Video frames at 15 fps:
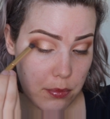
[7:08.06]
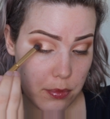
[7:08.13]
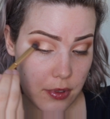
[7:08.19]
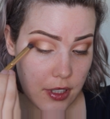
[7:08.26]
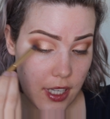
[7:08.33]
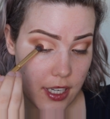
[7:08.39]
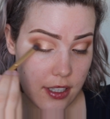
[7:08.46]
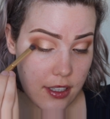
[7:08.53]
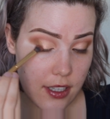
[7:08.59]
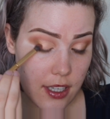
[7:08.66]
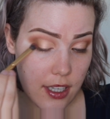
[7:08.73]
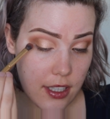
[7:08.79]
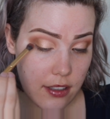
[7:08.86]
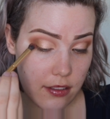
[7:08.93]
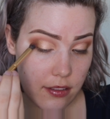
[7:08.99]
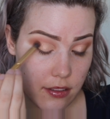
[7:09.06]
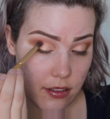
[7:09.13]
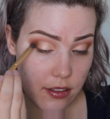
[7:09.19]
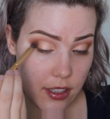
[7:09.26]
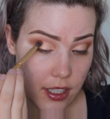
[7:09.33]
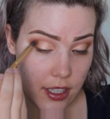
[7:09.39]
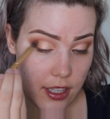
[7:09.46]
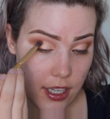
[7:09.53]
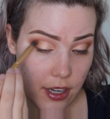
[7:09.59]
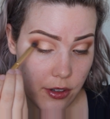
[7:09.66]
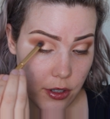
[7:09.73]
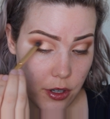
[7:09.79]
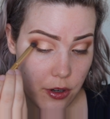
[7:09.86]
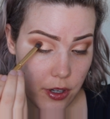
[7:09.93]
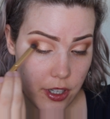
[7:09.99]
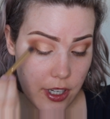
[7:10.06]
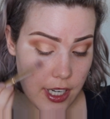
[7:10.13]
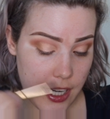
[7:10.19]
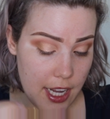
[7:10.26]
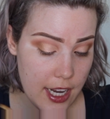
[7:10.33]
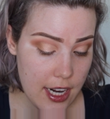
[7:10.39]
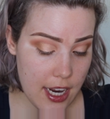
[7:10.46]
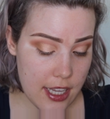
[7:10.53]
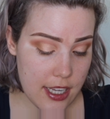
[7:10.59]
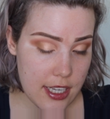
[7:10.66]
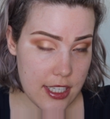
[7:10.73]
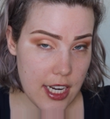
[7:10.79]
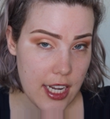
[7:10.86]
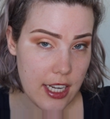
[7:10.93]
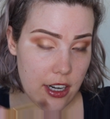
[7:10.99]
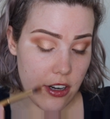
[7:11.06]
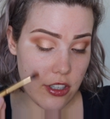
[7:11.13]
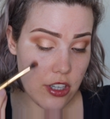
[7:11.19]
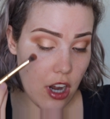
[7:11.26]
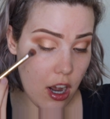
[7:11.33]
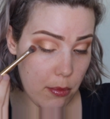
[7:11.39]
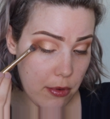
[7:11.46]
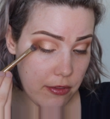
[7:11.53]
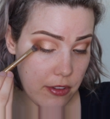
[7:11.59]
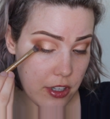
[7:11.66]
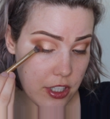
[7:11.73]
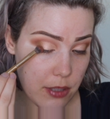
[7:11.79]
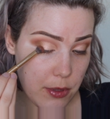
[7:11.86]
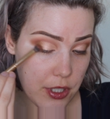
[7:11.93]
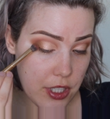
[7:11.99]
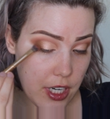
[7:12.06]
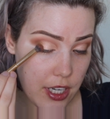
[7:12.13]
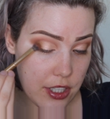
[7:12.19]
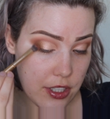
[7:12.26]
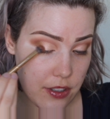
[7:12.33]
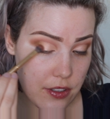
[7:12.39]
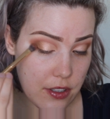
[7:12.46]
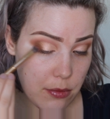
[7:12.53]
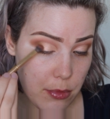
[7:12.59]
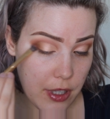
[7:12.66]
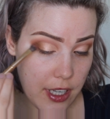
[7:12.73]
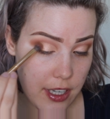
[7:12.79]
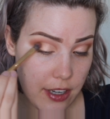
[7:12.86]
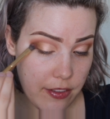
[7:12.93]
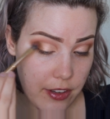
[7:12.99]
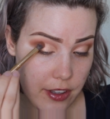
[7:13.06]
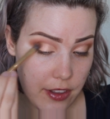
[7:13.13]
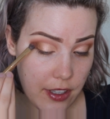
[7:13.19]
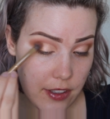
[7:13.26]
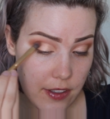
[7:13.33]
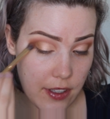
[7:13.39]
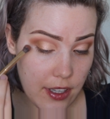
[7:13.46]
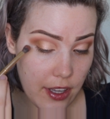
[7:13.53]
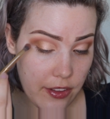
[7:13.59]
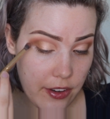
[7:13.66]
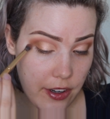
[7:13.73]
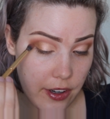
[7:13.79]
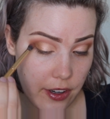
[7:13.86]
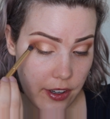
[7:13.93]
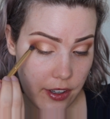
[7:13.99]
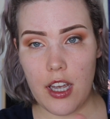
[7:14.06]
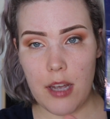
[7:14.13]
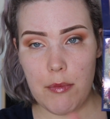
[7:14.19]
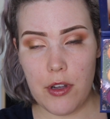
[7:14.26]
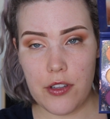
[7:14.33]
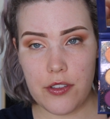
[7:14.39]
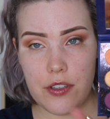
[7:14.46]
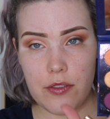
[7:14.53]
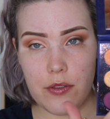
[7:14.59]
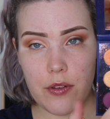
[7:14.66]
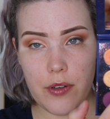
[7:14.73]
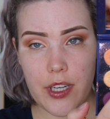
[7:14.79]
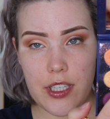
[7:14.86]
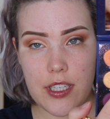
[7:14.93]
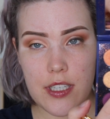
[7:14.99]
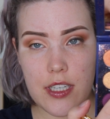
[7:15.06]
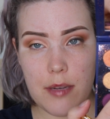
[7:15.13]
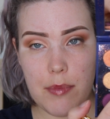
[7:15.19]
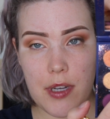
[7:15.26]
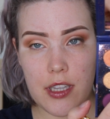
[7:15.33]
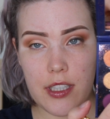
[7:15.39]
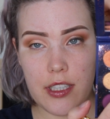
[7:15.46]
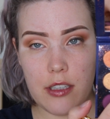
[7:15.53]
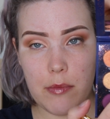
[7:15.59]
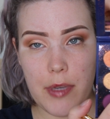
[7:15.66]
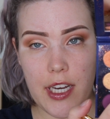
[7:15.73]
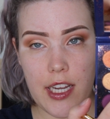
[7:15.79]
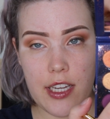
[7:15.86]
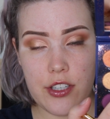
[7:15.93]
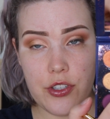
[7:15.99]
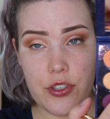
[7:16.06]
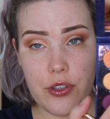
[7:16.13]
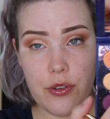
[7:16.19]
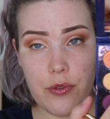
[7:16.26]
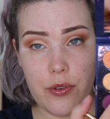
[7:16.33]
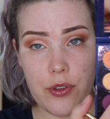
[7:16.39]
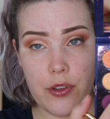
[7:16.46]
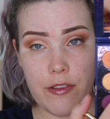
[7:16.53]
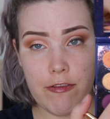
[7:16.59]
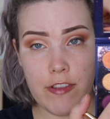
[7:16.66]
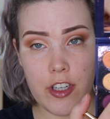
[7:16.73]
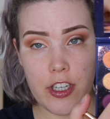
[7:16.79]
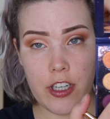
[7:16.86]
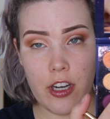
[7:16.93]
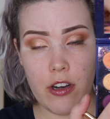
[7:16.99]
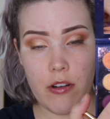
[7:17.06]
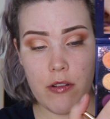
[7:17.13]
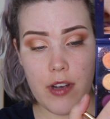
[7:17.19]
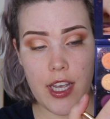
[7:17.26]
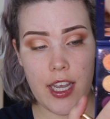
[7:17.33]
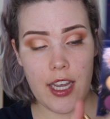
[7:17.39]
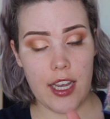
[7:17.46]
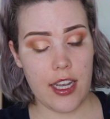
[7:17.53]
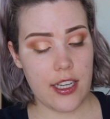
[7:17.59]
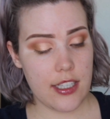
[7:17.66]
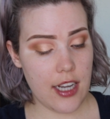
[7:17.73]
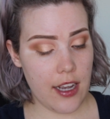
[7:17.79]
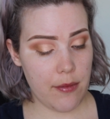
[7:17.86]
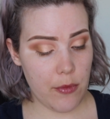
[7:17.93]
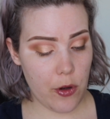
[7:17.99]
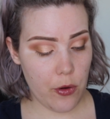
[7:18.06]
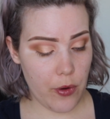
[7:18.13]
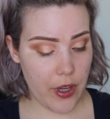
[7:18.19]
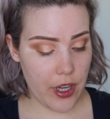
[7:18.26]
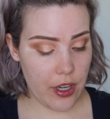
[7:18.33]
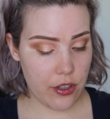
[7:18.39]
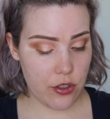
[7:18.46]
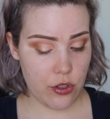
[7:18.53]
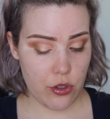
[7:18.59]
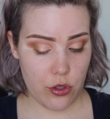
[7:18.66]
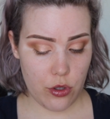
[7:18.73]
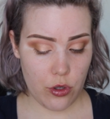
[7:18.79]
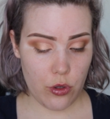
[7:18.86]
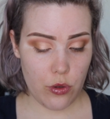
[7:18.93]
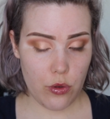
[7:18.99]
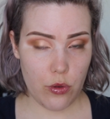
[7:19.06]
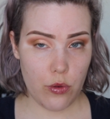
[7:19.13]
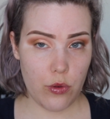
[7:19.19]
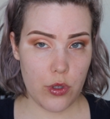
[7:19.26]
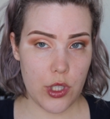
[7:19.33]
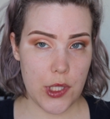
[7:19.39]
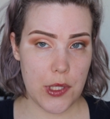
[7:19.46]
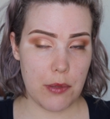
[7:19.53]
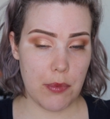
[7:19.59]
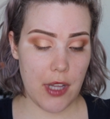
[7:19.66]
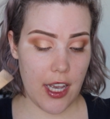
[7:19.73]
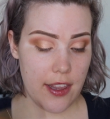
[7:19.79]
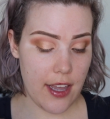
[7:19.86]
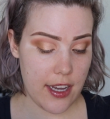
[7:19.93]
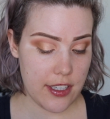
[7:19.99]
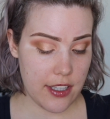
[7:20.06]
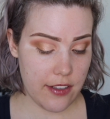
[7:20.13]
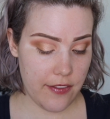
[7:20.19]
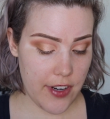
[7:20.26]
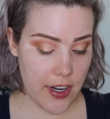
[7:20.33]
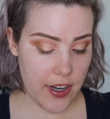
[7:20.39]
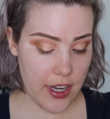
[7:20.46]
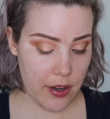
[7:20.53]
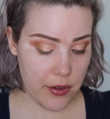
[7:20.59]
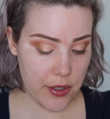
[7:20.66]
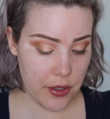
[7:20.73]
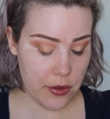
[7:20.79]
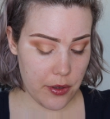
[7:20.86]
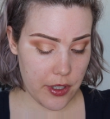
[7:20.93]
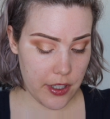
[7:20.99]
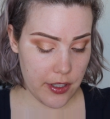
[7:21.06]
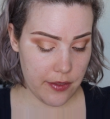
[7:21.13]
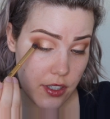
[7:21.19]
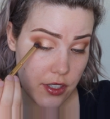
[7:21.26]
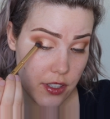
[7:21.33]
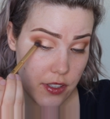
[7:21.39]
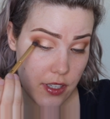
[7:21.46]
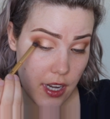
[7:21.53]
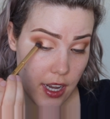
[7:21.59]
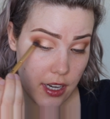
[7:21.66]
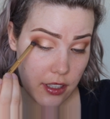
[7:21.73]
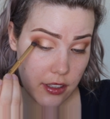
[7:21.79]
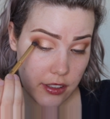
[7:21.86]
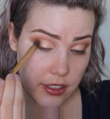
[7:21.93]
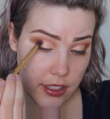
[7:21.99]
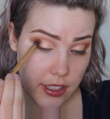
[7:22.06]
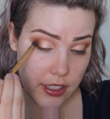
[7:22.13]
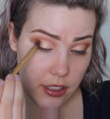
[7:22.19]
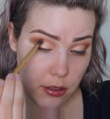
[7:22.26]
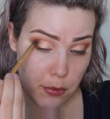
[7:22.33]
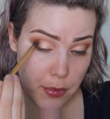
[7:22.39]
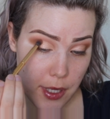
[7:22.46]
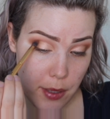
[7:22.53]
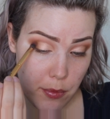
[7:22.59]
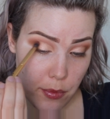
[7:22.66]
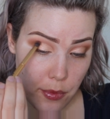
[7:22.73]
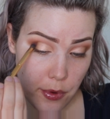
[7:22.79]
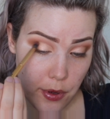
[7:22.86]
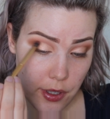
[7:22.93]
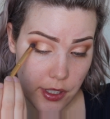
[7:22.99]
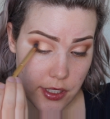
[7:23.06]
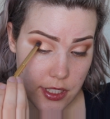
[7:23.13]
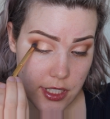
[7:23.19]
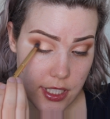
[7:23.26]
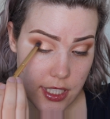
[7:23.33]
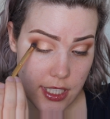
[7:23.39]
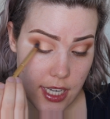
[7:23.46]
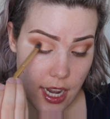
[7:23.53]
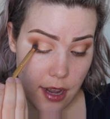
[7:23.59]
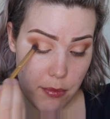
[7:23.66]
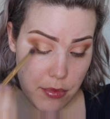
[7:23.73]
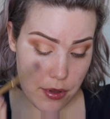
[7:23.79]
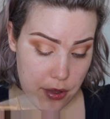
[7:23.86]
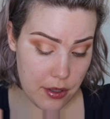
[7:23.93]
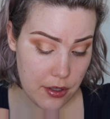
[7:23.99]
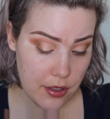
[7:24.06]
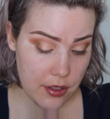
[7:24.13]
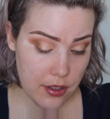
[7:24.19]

blend it in the outer corner again, and then take it on top of the shimmer shade just to blend everything together. I'm also going to dip a little bit into the Virgo, and I'm going to just apply that to the very outer corner just to add a little bit more depth.